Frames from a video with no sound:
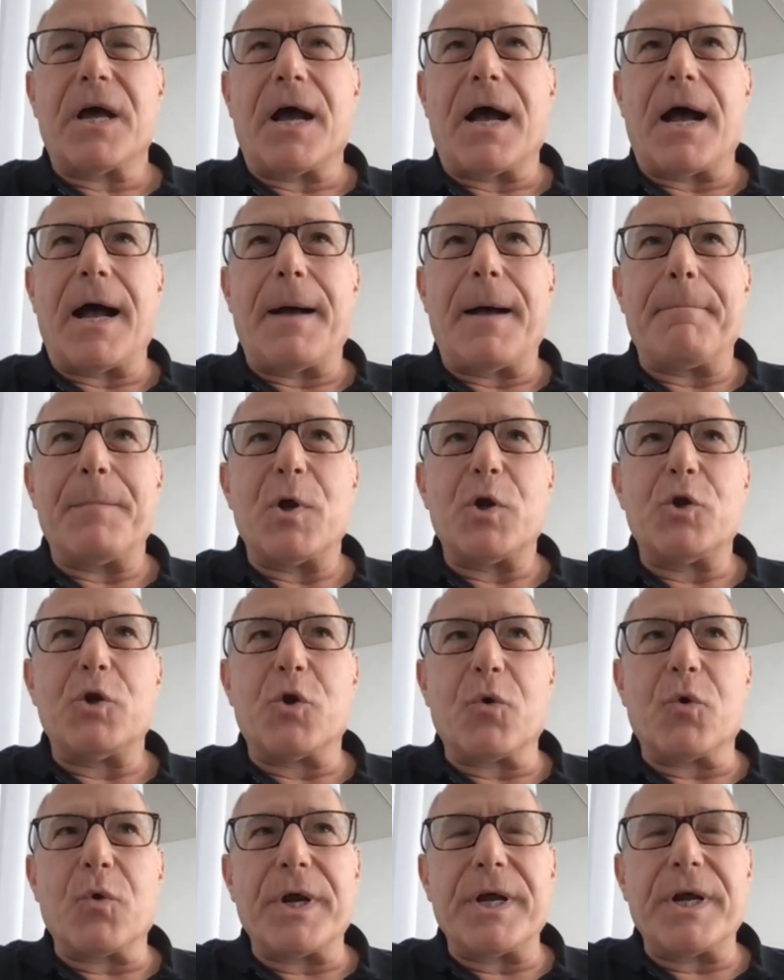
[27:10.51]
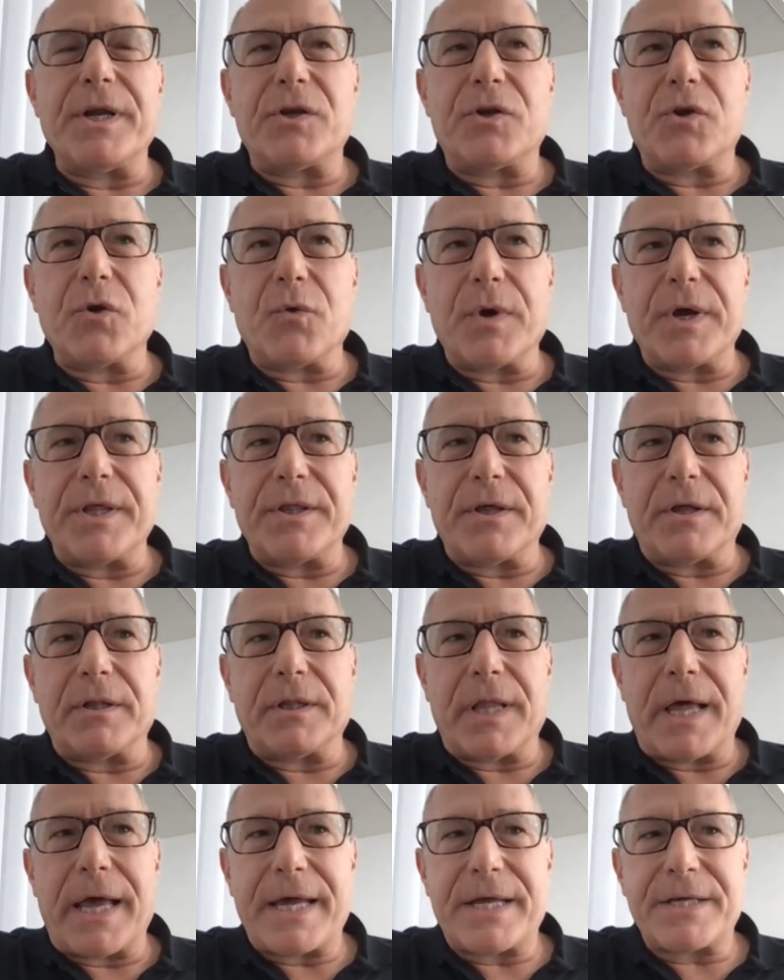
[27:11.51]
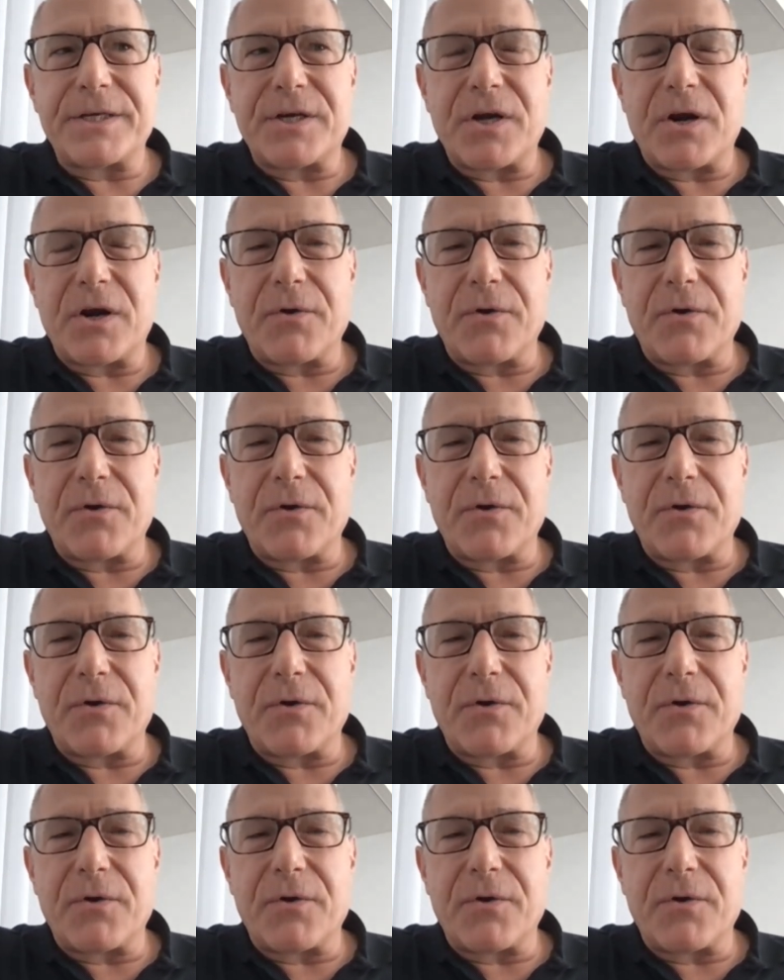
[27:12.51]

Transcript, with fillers: um, during during the last